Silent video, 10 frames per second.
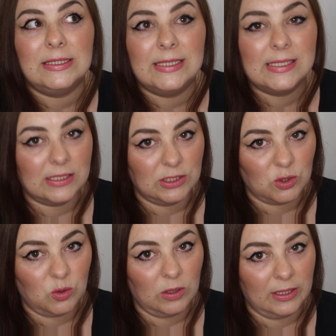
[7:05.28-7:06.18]
a
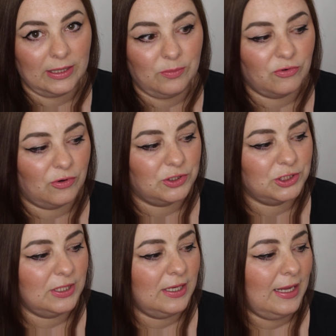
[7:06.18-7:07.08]
decent quality
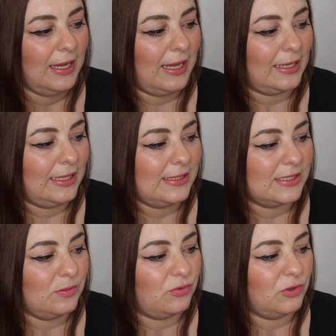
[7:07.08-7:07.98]
brush
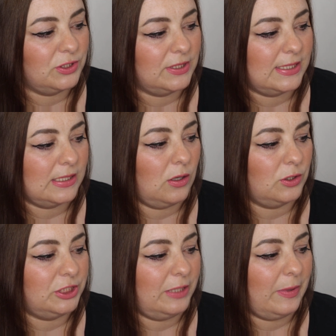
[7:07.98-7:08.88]
against a brush that's a
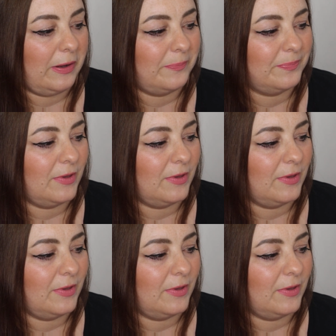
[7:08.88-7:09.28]
lot cheaper.